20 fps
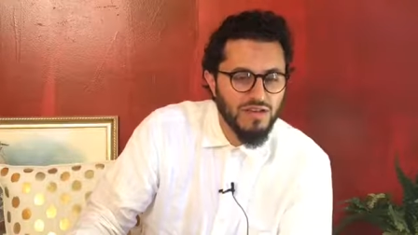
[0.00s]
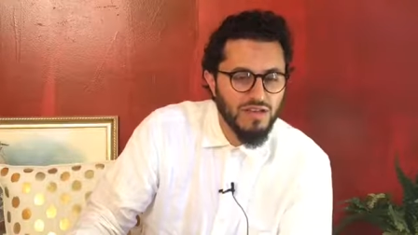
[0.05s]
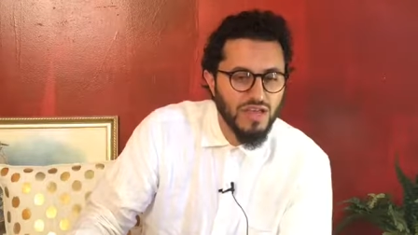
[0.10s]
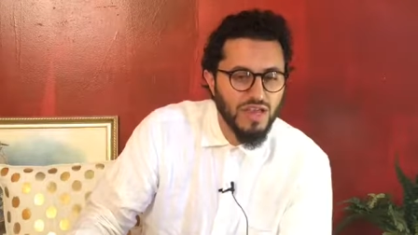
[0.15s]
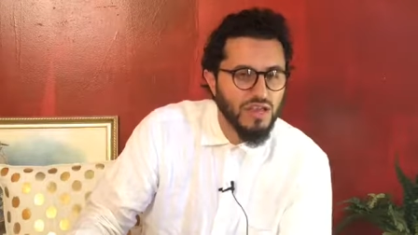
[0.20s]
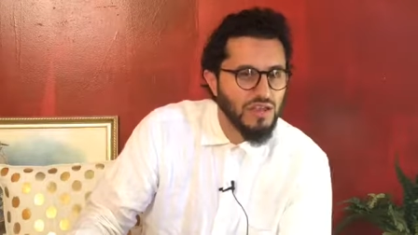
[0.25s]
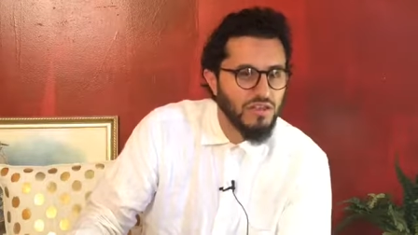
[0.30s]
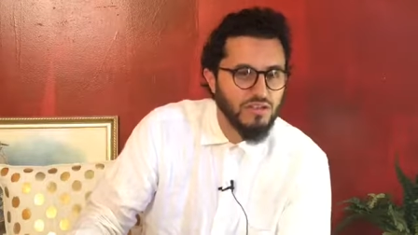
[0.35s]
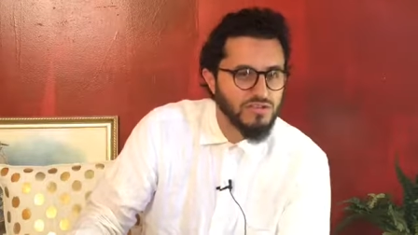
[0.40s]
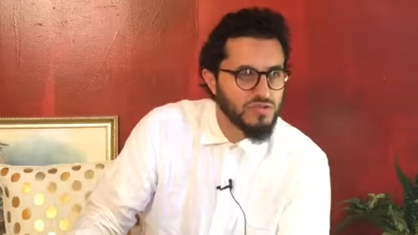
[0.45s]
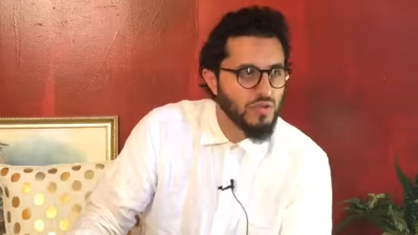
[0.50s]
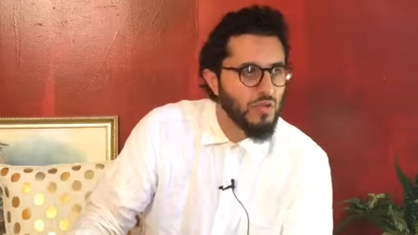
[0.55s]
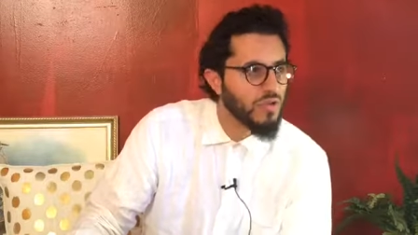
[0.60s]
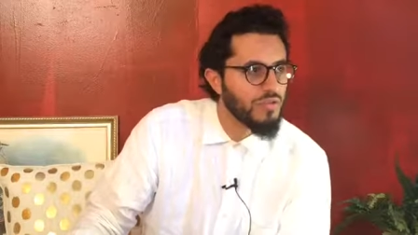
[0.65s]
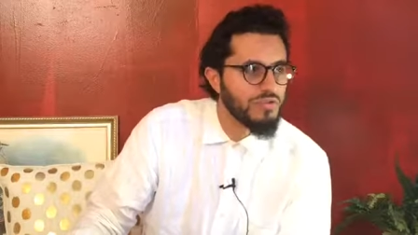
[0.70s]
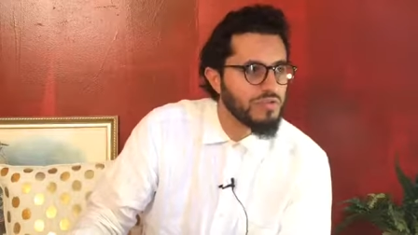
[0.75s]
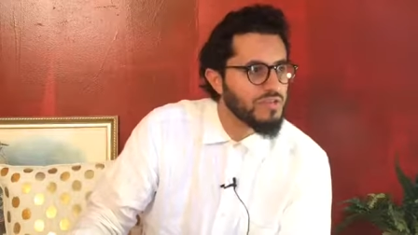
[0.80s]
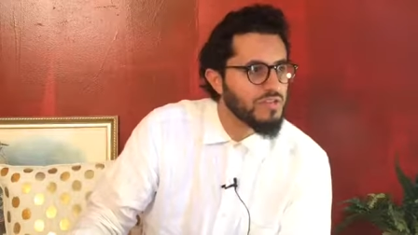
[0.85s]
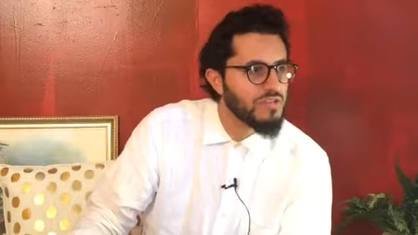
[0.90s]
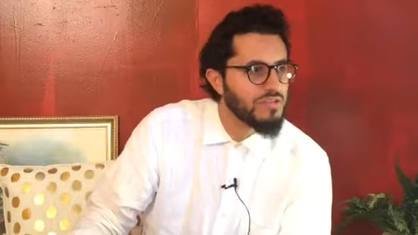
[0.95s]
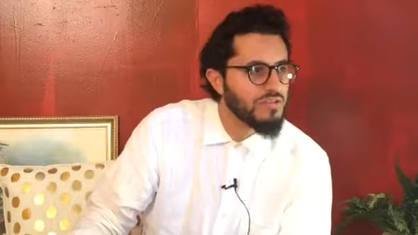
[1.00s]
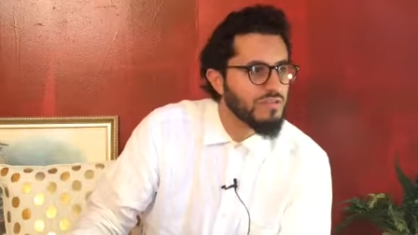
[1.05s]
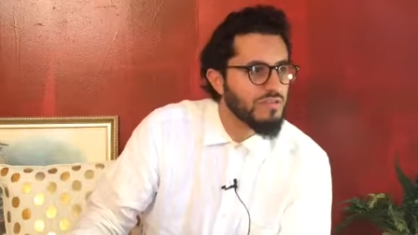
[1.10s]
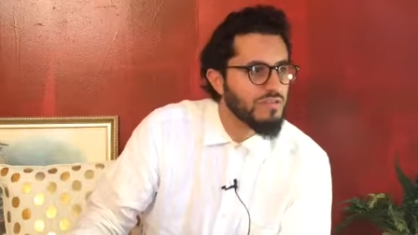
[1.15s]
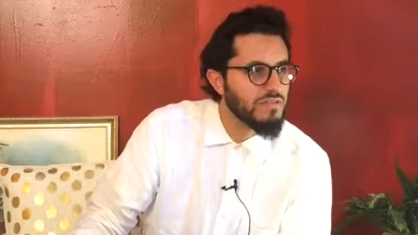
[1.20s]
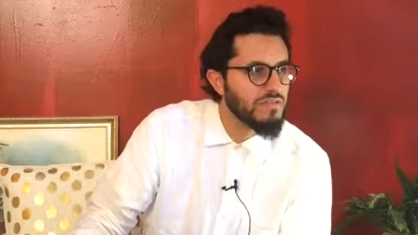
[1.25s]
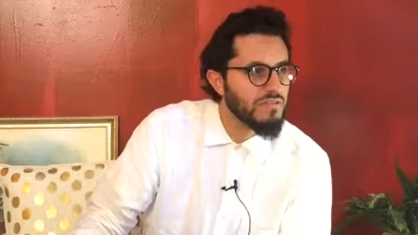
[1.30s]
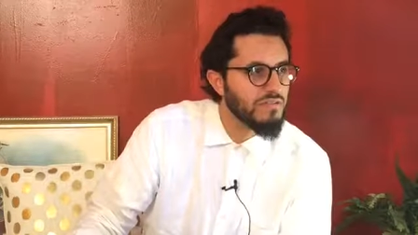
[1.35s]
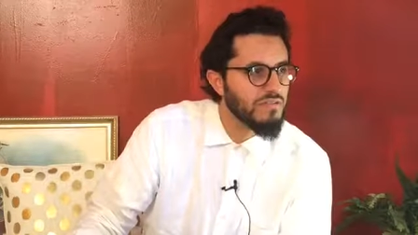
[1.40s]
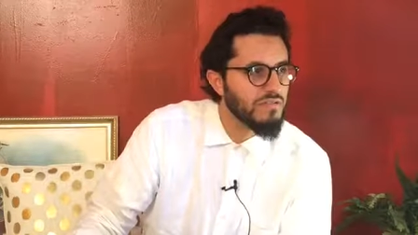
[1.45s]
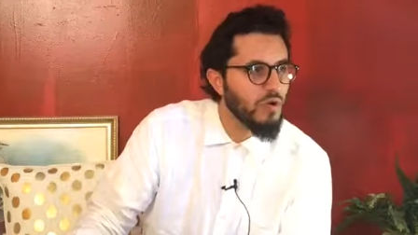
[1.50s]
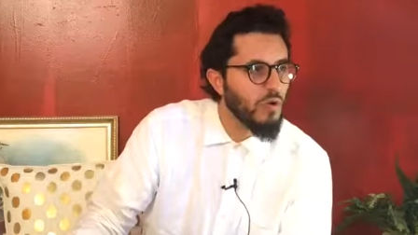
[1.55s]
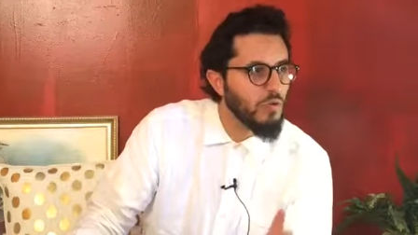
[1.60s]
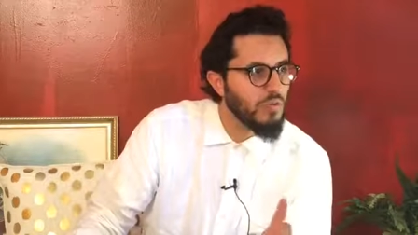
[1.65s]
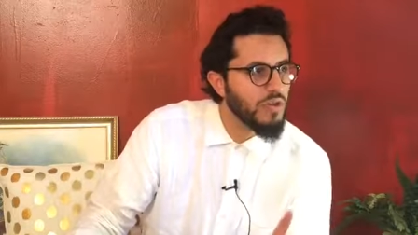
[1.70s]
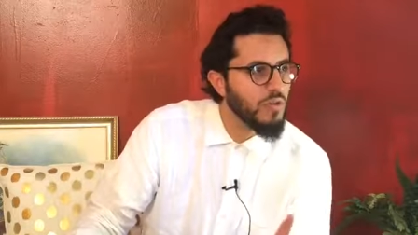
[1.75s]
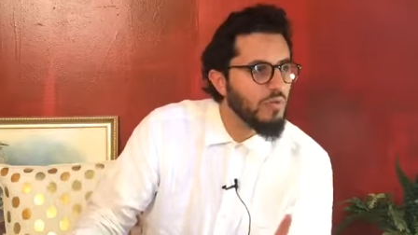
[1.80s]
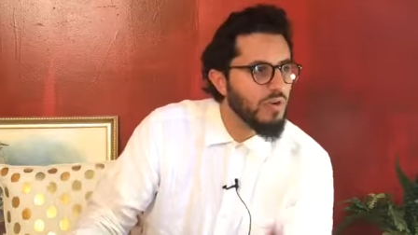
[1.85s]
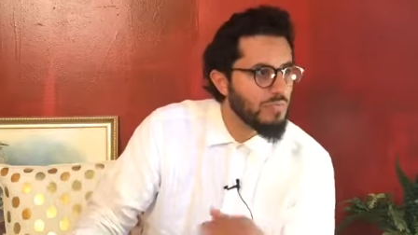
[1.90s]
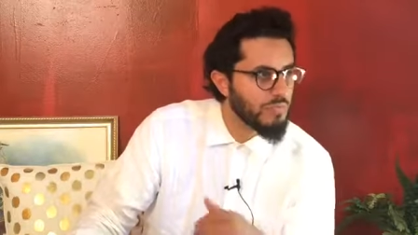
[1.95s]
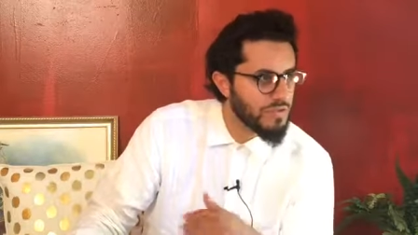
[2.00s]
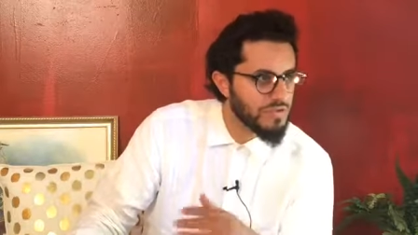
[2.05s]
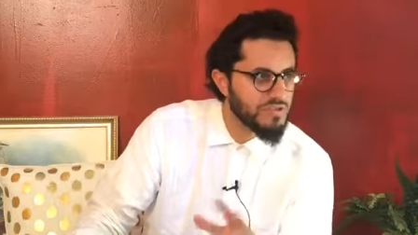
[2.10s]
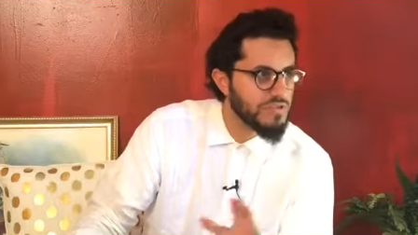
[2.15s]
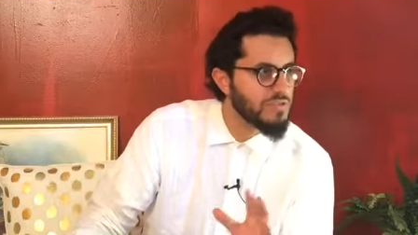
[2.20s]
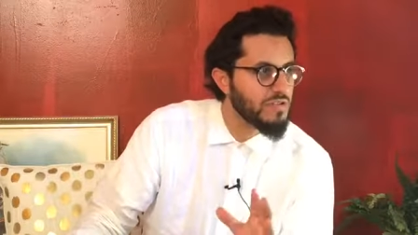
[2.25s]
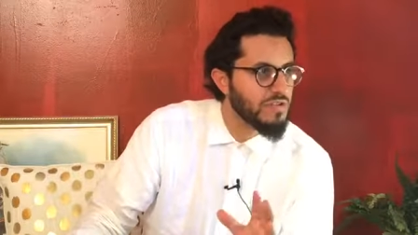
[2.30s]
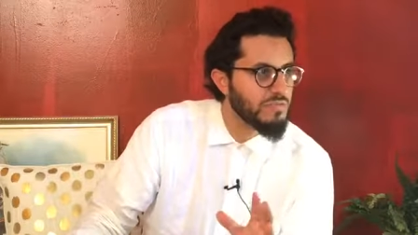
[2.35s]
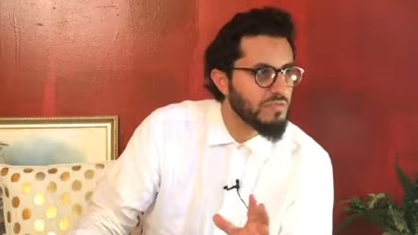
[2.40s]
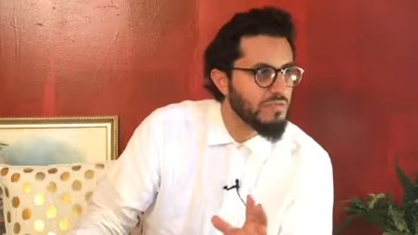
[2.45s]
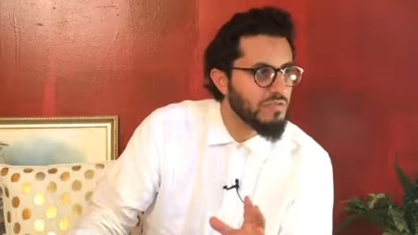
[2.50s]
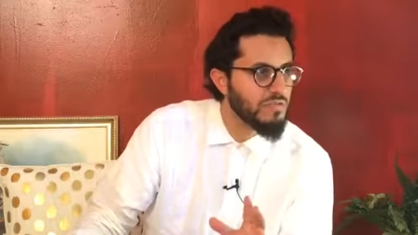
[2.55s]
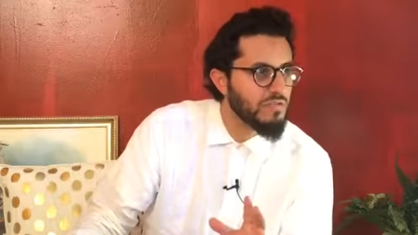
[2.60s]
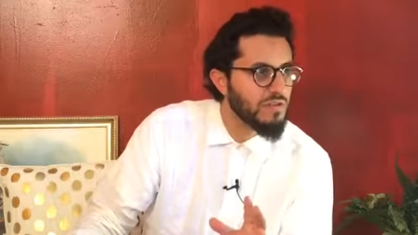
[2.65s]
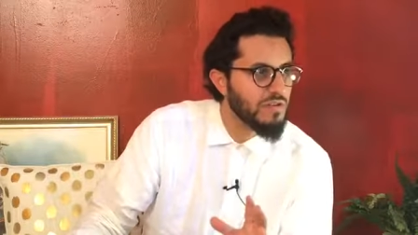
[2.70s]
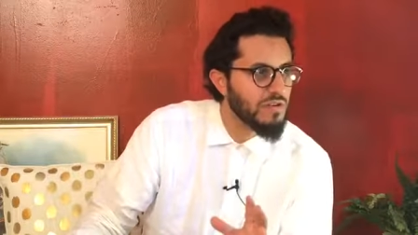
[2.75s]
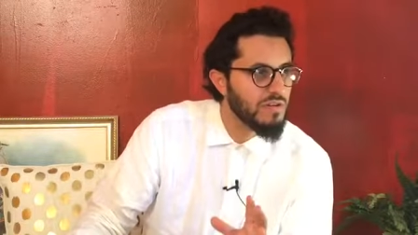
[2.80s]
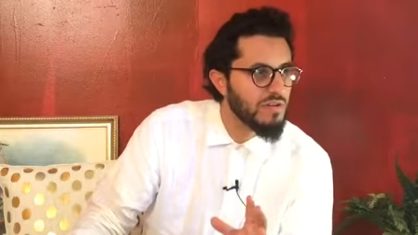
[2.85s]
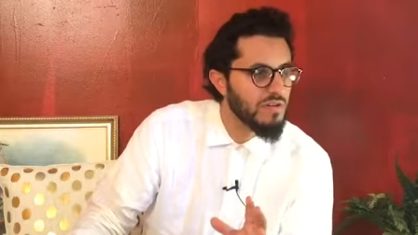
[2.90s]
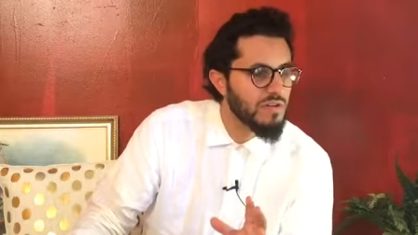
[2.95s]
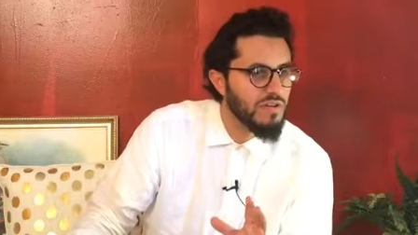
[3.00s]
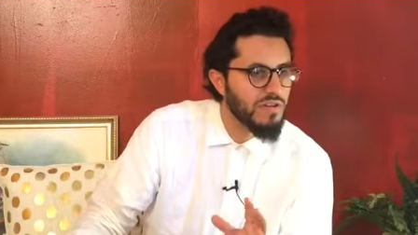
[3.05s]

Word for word: And there's no other teacher. Only one person taught him the Quran.